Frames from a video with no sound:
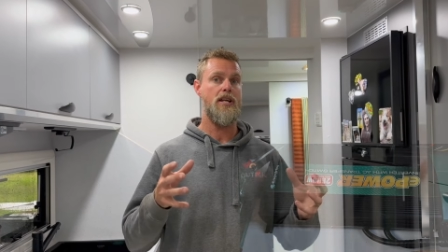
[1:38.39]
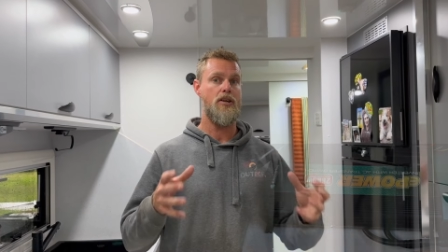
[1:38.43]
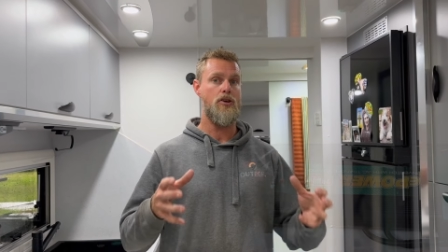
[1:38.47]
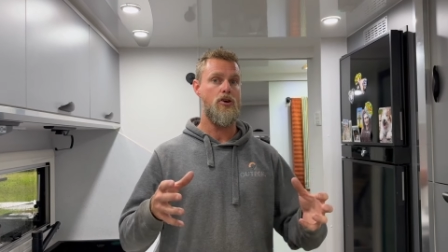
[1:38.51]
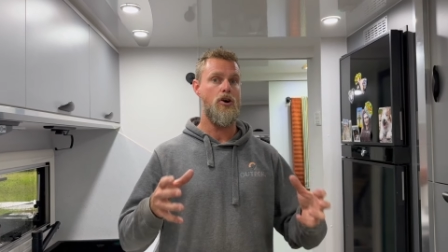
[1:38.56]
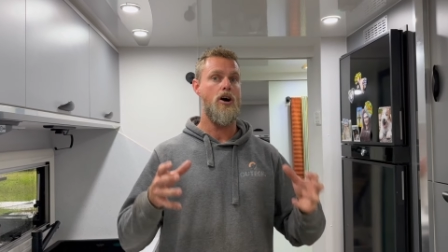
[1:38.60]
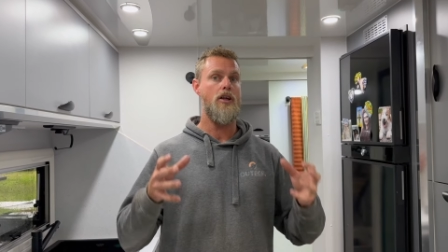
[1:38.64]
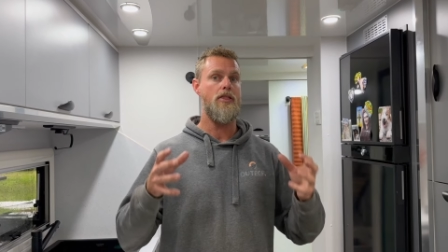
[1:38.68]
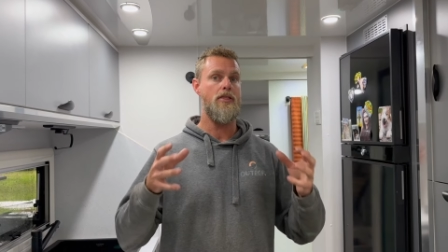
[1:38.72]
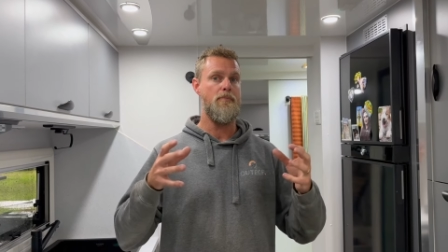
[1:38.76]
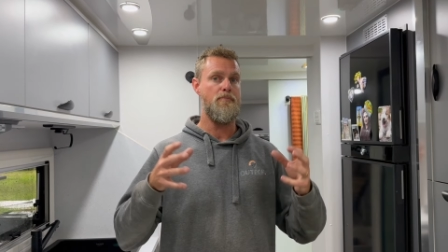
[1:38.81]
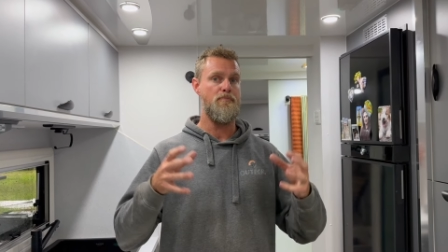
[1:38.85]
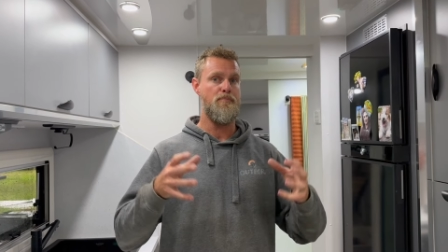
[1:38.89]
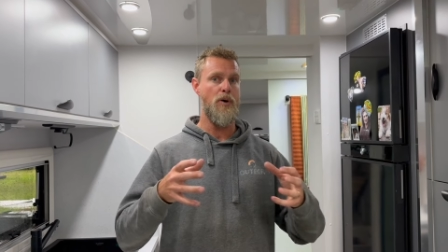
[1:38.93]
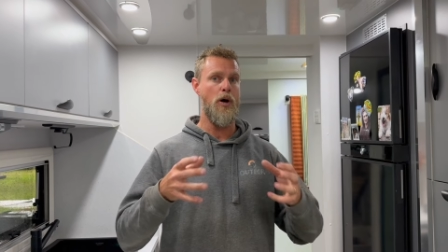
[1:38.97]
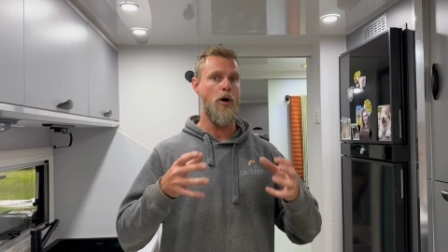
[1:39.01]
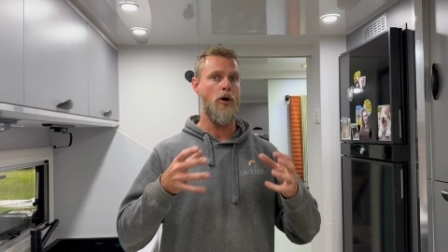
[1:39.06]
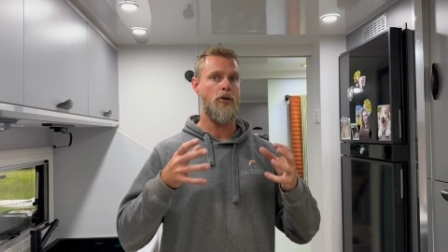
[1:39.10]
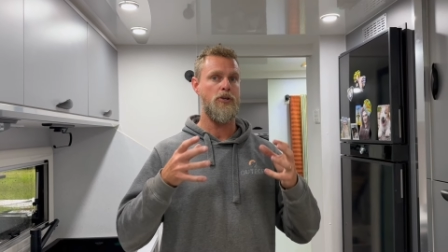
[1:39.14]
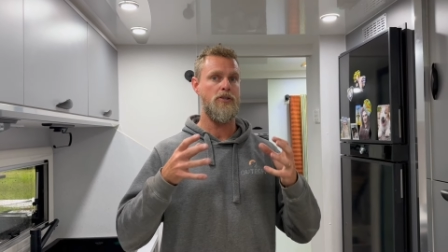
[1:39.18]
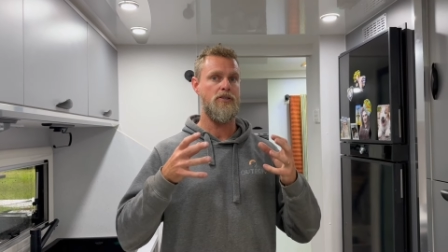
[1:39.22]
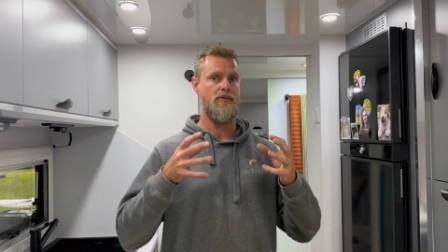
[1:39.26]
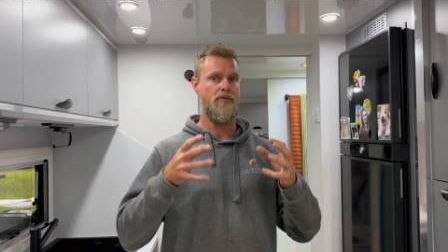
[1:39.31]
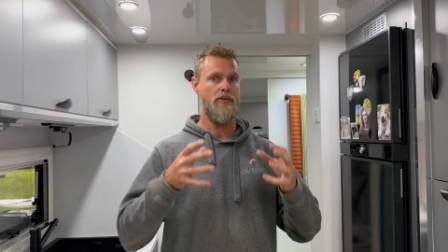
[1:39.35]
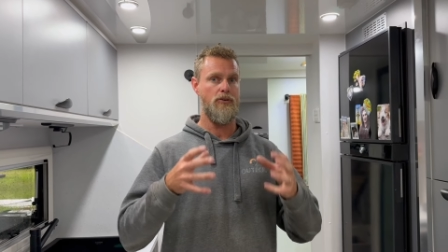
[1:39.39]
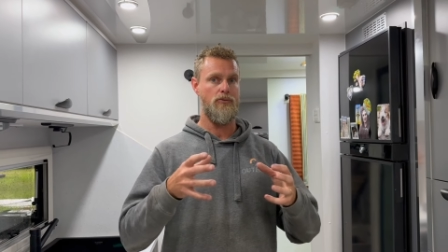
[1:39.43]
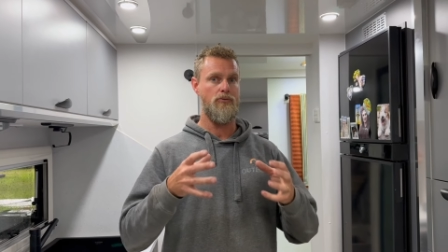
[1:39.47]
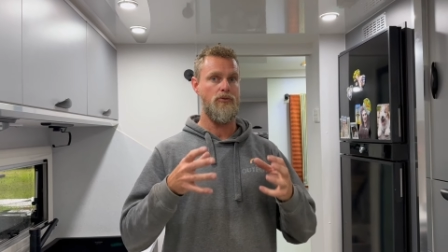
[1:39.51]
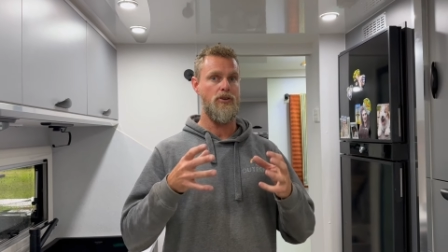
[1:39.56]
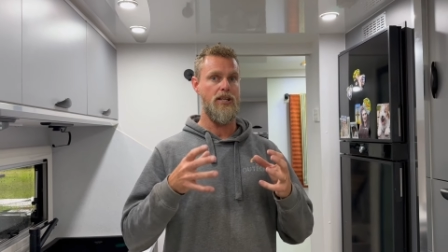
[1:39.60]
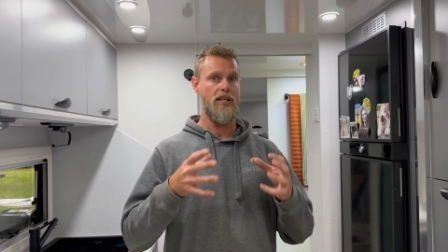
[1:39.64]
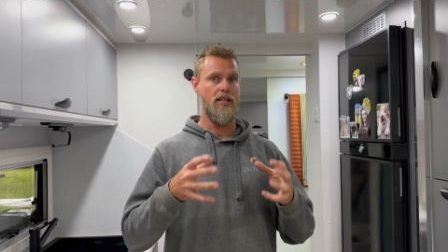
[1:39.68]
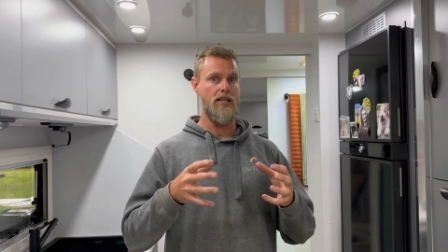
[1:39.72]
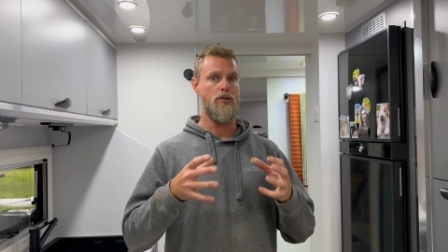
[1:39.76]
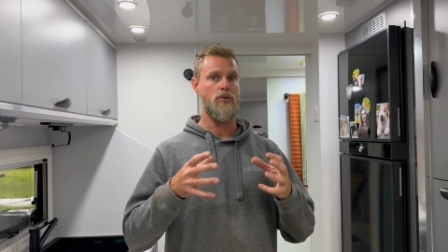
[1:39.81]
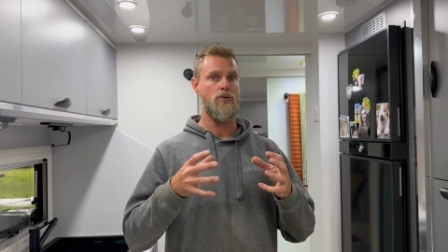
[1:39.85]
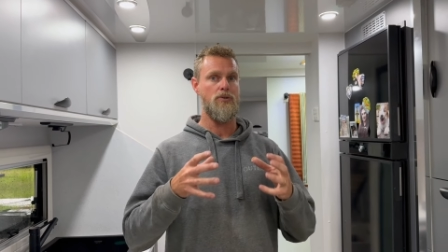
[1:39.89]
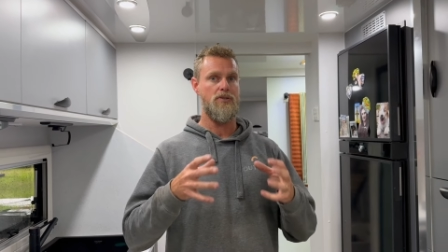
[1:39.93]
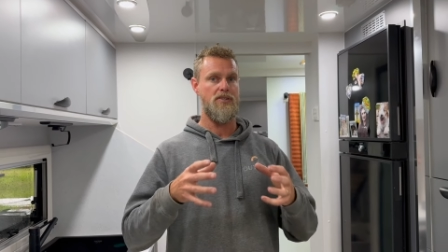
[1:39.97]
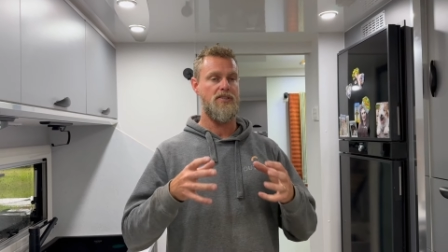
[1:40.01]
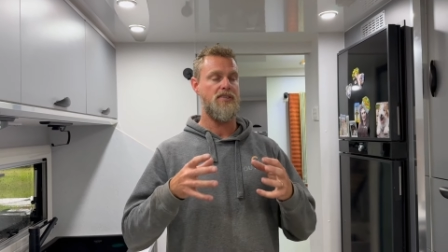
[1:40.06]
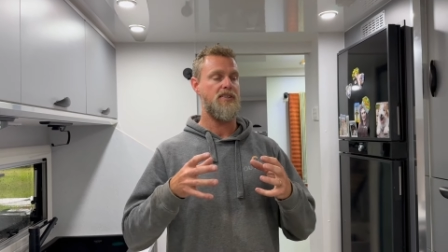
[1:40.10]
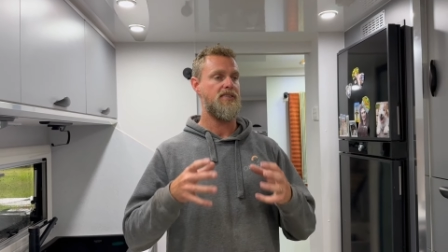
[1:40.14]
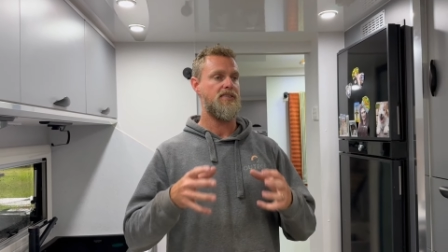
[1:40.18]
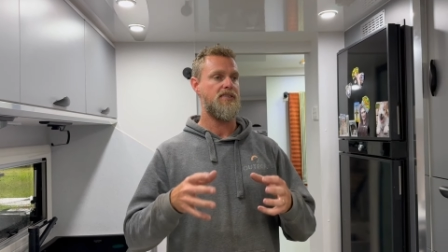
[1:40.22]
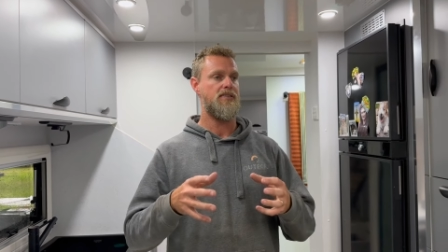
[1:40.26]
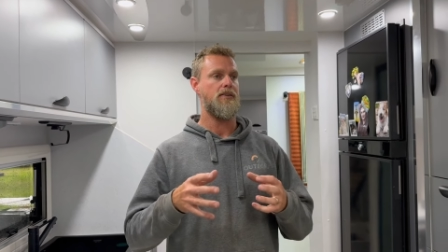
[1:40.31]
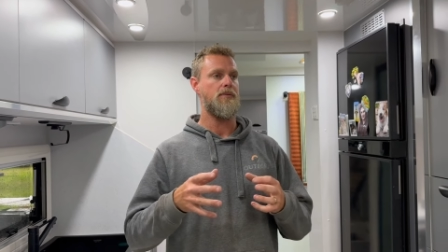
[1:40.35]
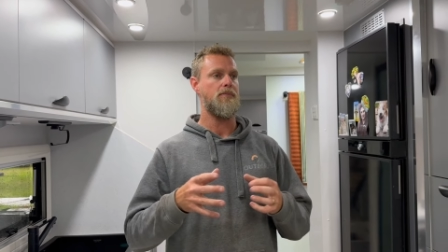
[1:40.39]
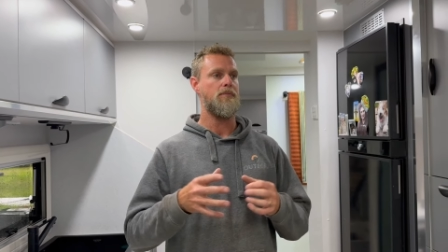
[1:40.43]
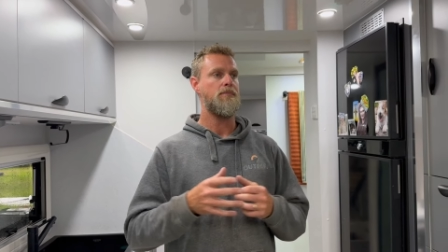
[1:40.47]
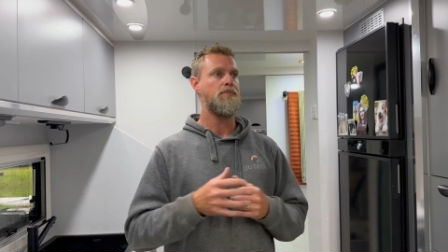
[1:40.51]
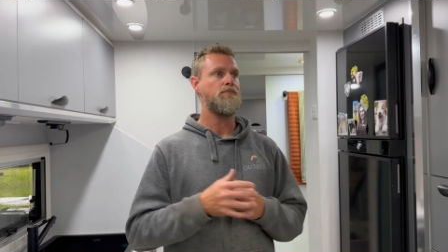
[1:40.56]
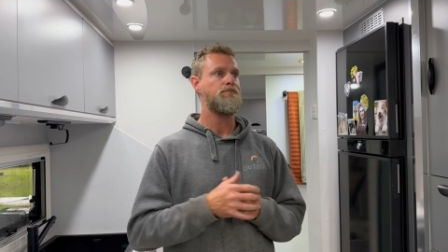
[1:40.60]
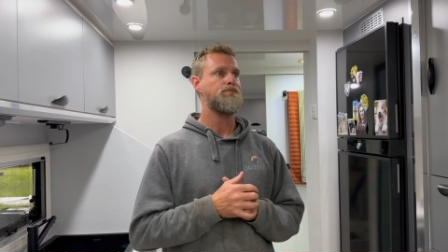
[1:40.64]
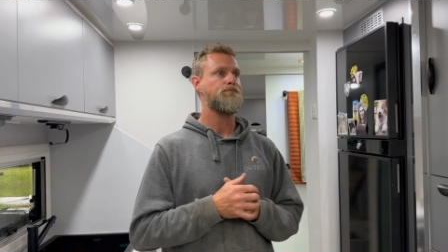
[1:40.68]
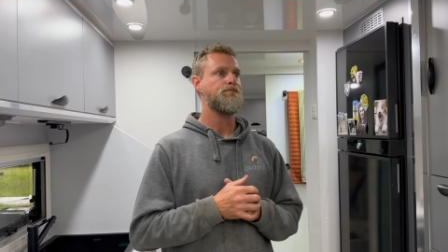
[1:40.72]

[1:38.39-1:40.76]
got the bones of a really good system.